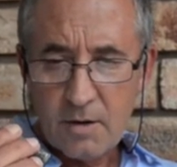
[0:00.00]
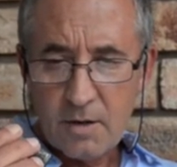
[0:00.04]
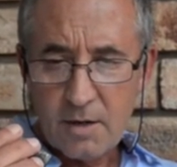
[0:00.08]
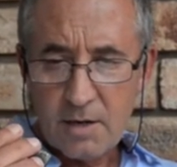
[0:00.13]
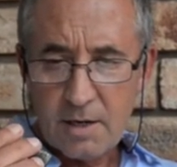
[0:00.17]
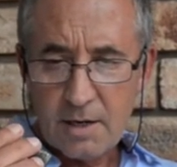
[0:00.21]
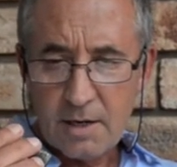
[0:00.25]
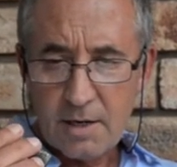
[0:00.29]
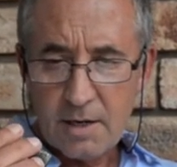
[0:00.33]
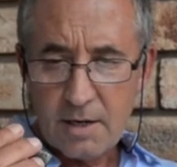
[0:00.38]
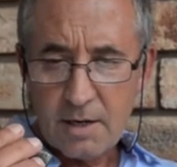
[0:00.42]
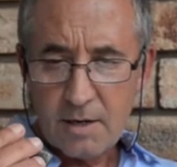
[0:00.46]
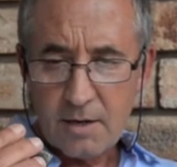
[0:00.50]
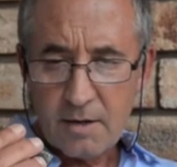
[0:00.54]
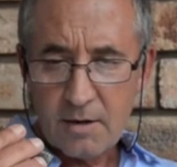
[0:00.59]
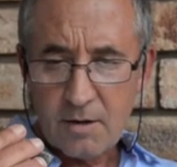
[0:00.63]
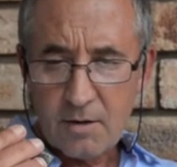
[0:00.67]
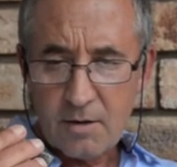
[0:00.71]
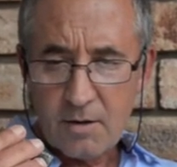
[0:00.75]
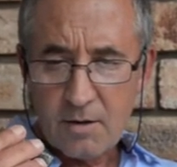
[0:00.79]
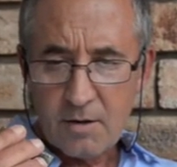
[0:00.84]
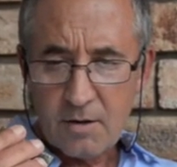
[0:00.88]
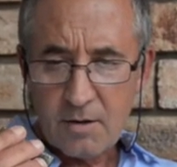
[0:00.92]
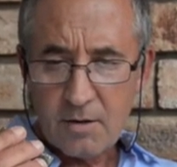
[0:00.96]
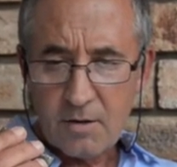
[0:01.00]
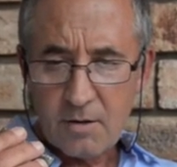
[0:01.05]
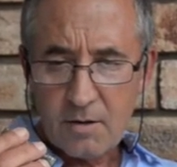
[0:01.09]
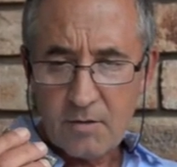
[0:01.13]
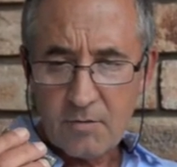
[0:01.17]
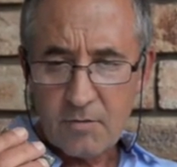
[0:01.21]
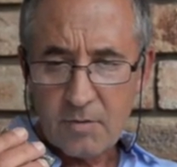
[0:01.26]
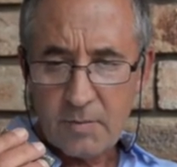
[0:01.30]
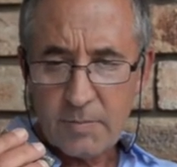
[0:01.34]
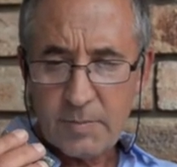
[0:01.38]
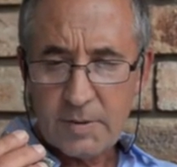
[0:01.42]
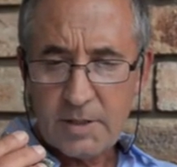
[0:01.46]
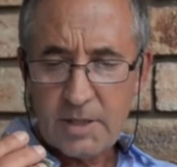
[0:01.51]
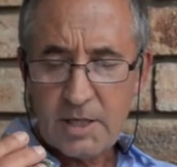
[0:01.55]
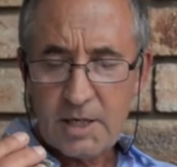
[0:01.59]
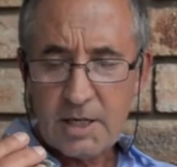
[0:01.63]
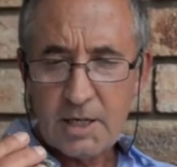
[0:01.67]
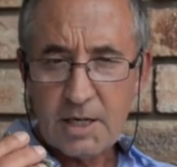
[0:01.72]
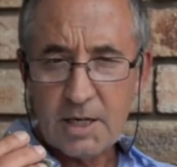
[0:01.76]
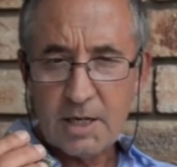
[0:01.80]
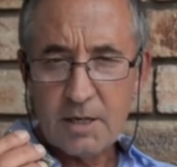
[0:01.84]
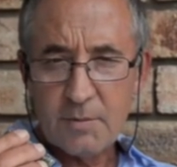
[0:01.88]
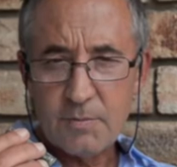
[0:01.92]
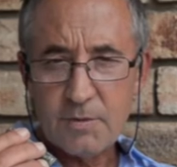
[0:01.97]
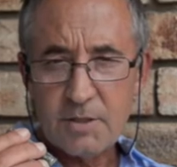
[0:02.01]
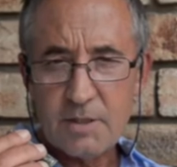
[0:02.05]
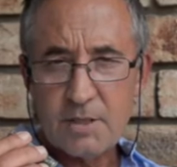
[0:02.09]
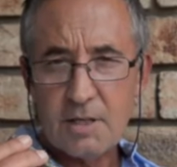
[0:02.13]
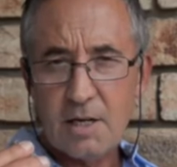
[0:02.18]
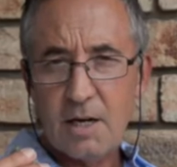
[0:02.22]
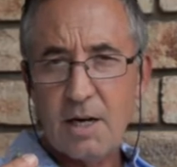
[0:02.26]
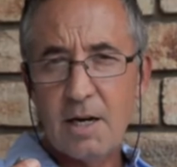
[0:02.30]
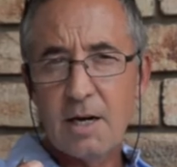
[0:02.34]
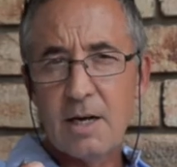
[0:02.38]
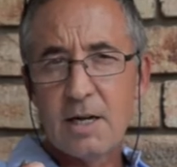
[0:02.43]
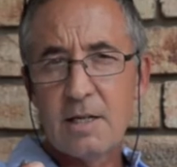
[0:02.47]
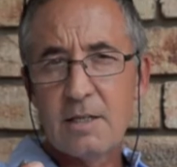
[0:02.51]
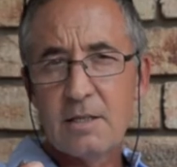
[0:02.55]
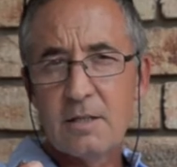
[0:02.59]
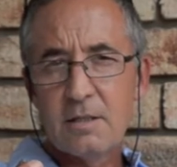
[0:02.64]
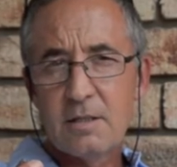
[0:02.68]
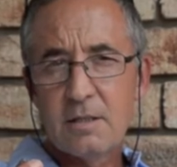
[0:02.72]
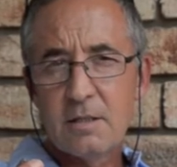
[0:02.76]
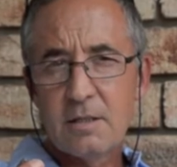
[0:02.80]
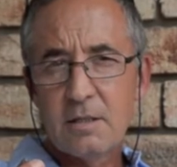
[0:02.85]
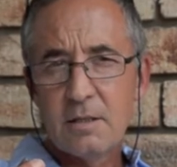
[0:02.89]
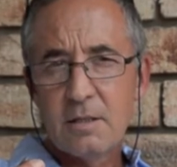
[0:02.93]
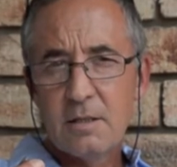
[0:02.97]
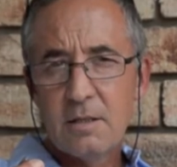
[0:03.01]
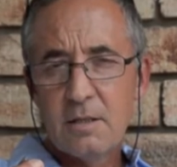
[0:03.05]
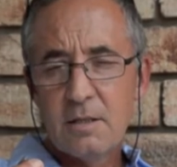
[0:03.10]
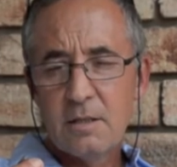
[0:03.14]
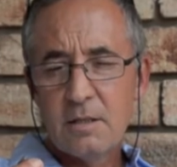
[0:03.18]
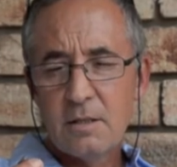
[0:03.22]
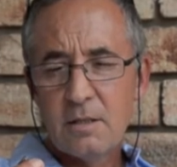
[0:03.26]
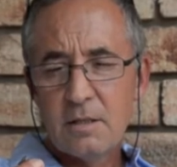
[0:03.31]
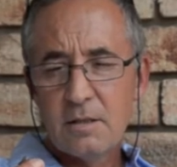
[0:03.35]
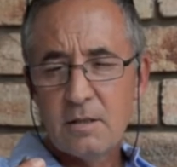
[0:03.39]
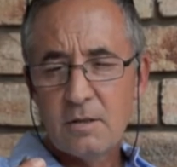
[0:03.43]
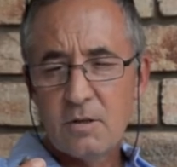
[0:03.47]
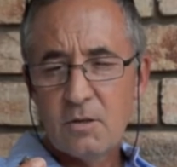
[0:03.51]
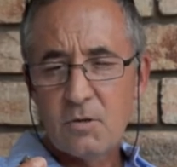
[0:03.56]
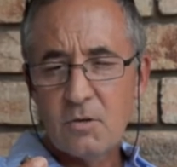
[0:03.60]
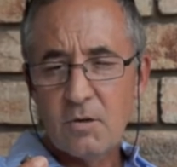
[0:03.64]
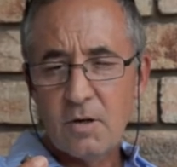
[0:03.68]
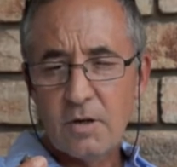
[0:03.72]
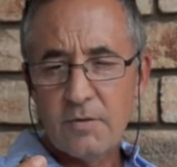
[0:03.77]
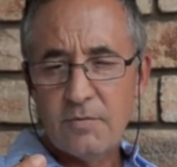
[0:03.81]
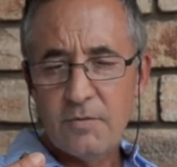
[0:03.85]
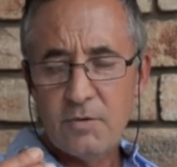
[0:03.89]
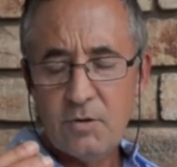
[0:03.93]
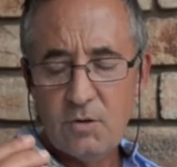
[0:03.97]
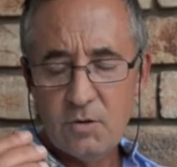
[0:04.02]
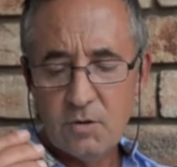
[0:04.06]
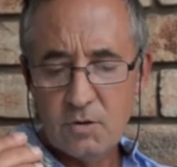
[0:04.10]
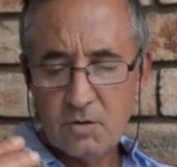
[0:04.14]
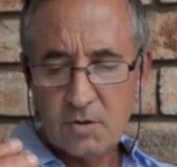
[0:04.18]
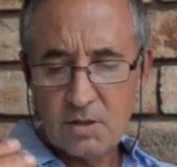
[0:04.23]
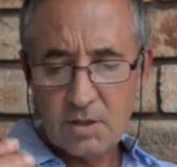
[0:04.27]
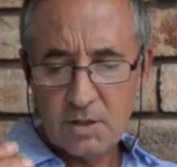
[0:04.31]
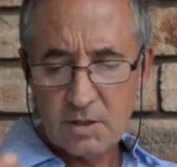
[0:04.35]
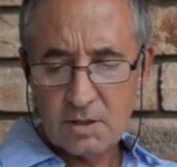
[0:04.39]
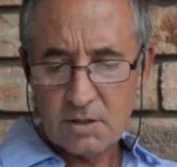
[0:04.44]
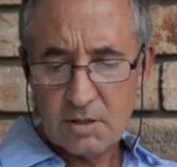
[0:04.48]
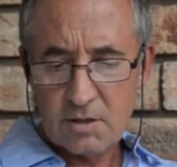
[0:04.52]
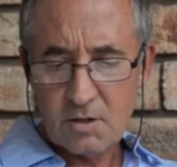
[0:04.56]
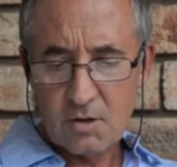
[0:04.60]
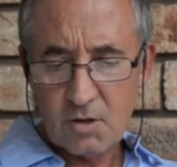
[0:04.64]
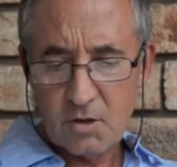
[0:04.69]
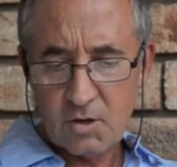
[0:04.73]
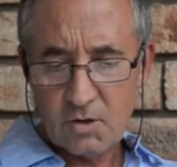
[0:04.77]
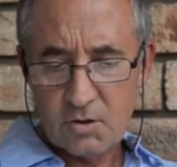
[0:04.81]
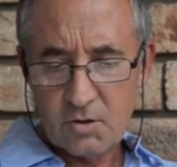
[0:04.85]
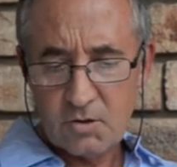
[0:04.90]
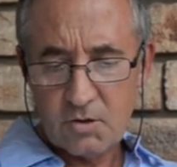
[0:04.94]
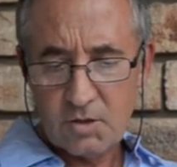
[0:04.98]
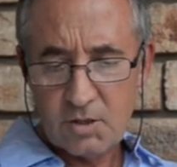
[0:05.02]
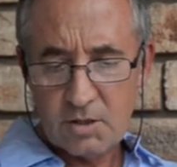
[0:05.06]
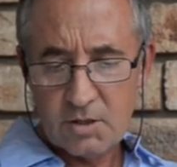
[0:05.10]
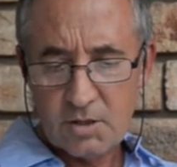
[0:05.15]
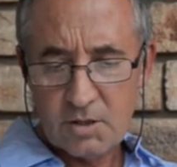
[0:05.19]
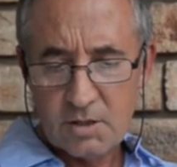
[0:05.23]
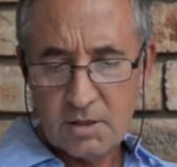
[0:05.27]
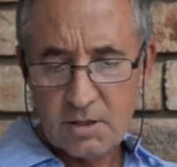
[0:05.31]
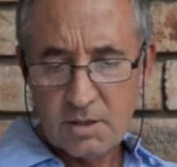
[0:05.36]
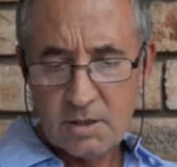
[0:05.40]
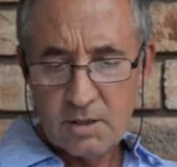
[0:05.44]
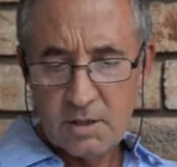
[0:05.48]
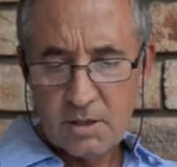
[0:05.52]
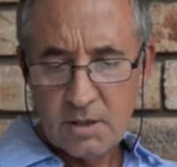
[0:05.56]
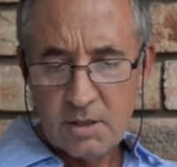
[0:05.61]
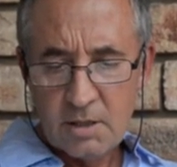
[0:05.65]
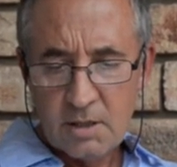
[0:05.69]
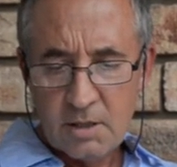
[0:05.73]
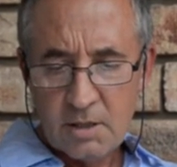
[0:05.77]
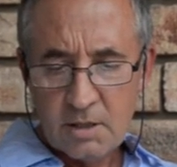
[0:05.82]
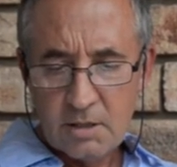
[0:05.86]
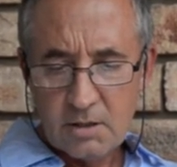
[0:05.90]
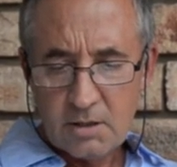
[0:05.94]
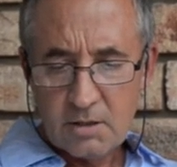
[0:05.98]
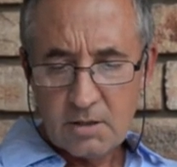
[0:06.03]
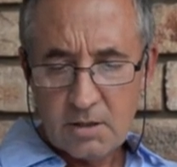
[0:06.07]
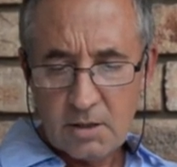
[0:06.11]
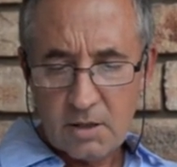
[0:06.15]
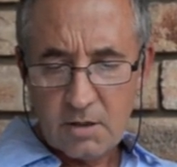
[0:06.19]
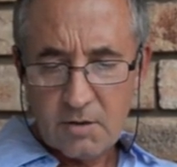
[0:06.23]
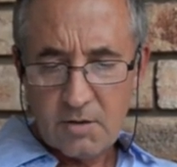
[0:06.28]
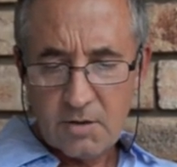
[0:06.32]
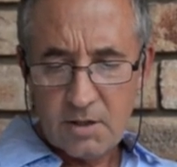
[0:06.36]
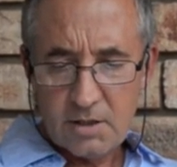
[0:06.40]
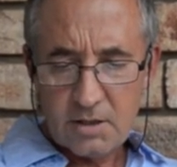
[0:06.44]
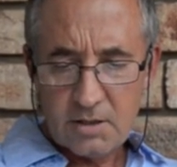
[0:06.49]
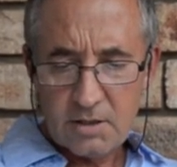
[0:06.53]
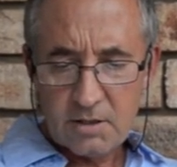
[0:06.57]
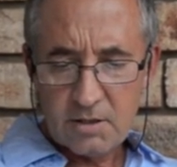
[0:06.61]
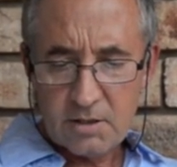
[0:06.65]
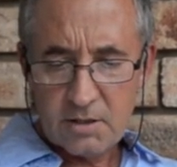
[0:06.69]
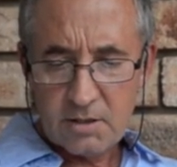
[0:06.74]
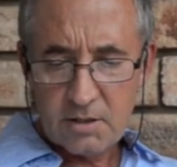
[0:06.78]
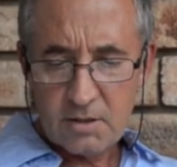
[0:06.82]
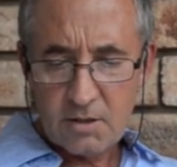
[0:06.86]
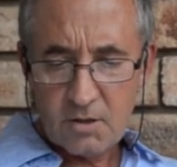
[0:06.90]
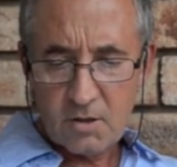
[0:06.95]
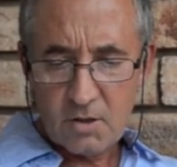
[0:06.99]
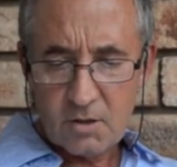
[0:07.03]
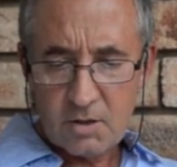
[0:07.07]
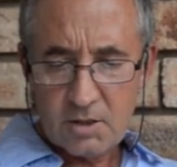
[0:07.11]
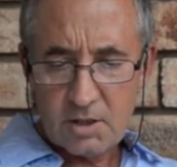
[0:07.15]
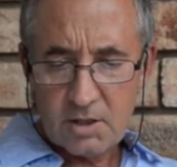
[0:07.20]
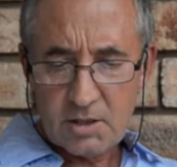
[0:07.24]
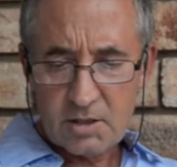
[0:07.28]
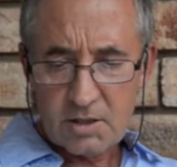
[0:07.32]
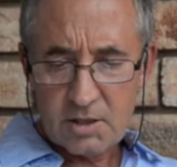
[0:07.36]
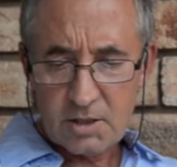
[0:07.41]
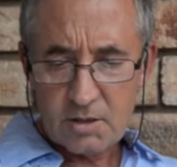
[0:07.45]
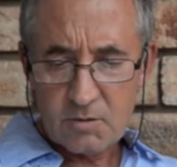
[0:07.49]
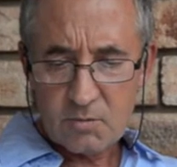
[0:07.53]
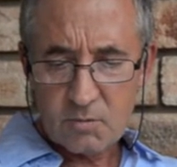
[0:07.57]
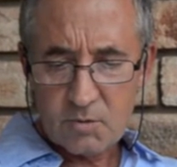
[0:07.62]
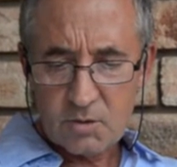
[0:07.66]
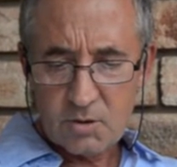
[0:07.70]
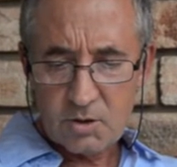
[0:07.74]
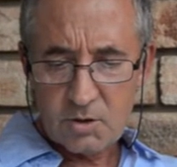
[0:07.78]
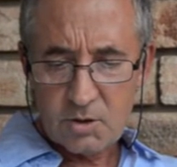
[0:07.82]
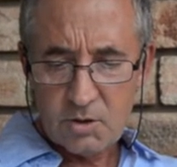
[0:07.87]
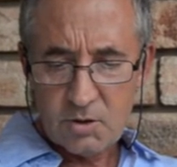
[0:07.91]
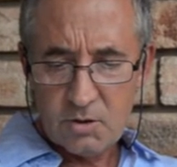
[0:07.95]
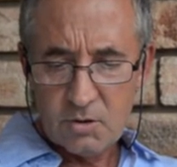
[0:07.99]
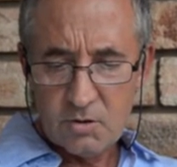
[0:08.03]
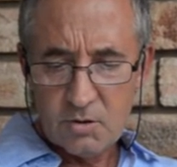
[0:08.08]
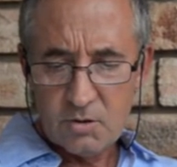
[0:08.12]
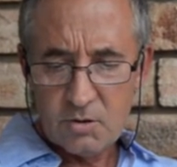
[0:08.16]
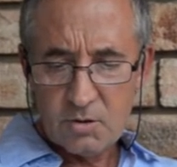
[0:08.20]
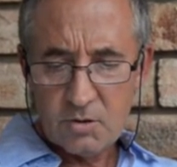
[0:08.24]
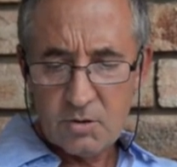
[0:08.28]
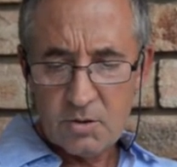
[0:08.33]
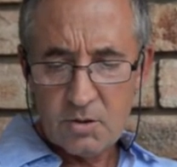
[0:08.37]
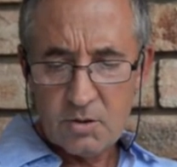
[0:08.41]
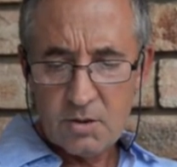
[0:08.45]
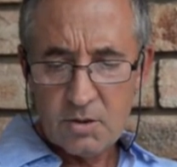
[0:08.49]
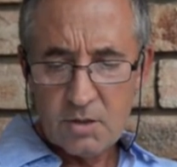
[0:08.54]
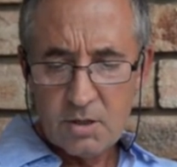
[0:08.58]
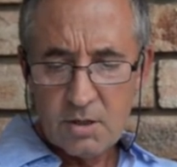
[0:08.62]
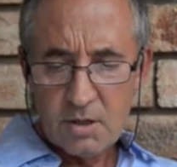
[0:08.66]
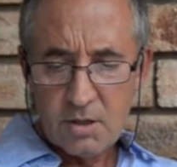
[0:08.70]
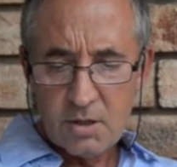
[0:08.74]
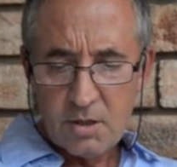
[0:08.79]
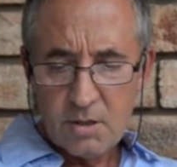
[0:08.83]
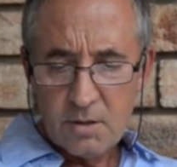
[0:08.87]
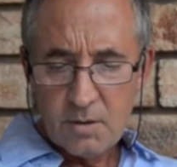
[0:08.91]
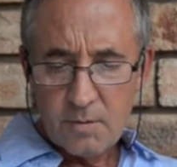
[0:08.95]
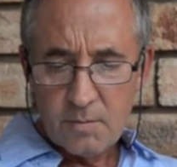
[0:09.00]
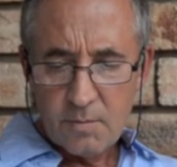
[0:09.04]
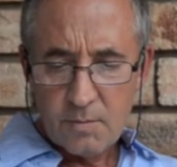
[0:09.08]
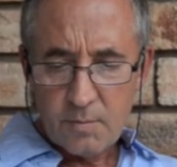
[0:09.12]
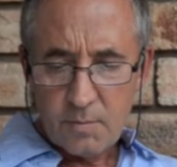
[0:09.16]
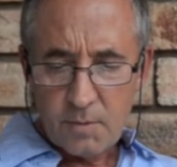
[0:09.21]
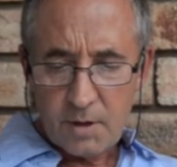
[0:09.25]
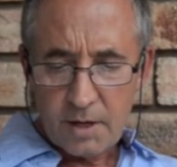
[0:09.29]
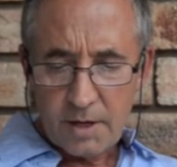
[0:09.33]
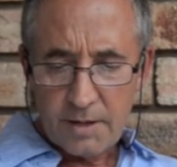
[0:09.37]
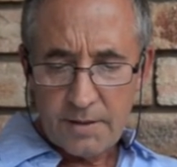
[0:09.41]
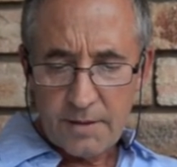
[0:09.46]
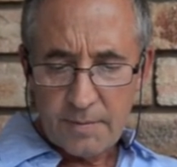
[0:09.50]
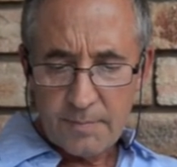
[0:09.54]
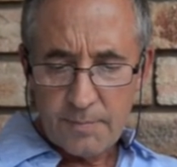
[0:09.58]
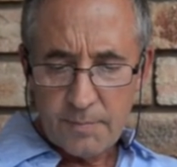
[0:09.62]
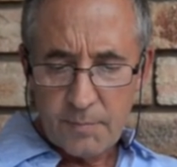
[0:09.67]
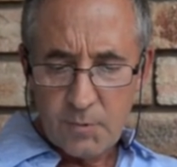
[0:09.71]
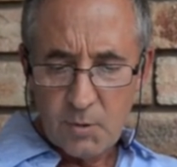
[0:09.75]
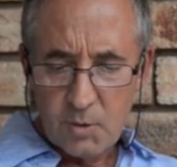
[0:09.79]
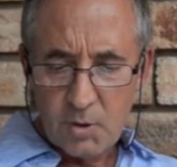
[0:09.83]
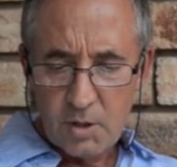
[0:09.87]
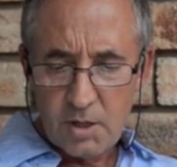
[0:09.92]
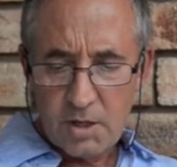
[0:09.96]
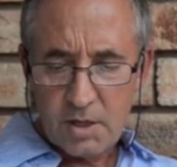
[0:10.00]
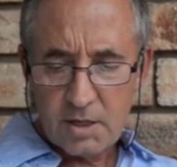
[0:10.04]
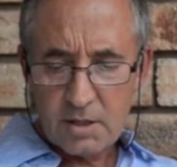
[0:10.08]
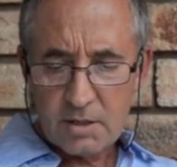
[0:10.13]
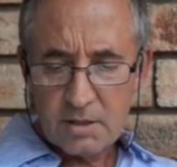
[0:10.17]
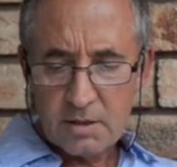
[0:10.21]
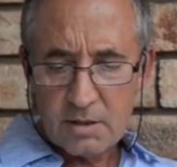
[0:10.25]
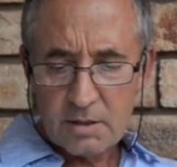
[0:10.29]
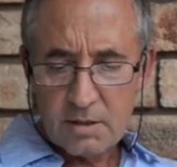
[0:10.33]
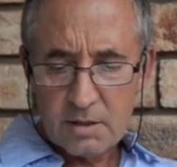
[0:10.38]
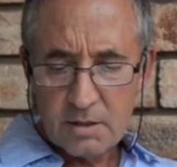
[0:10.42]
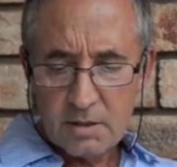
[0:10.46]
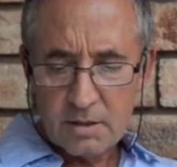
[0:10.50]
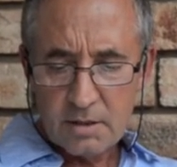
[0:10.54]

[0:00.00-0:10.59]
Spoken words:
of a particular size to have used this cartridge. So this is a cartridge that was used by the Boers